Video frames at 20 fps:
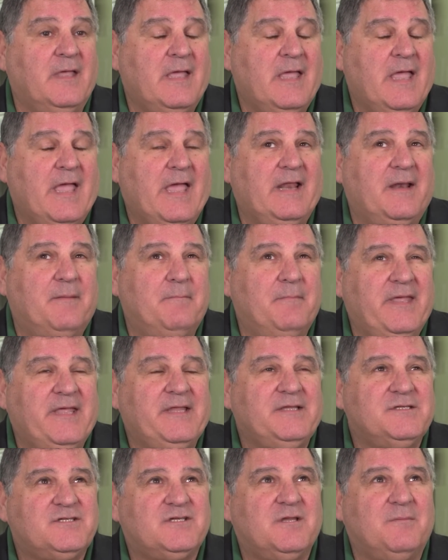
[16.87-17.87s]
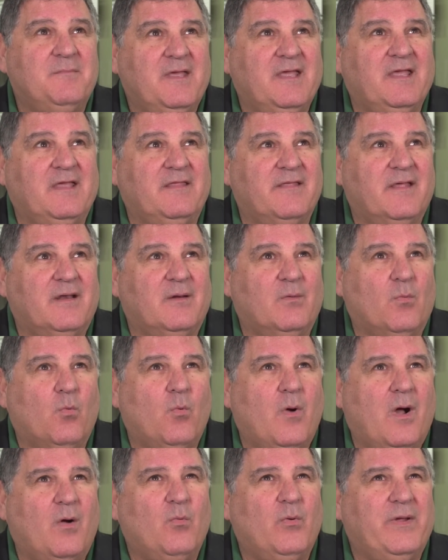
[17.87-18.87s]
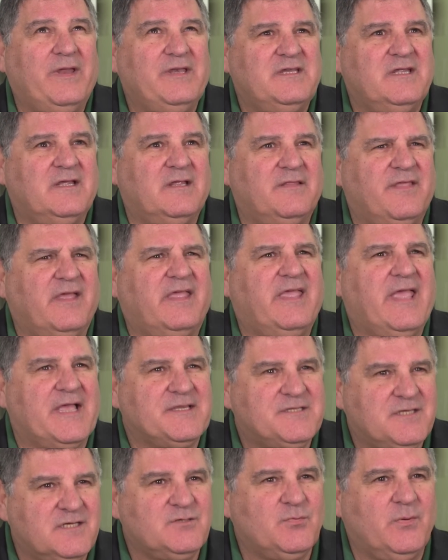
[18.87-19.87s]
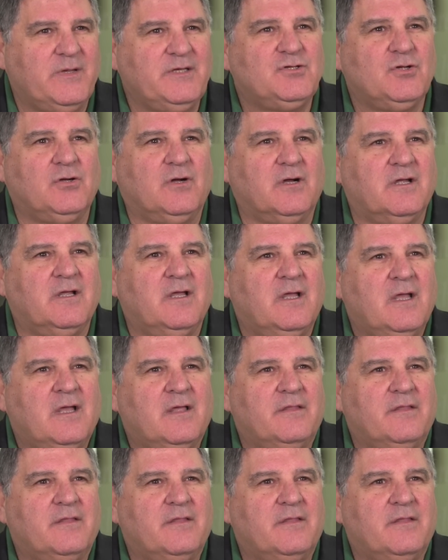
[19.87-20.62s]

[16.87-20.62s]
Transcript: And it means to me that what we did, the guesses we took,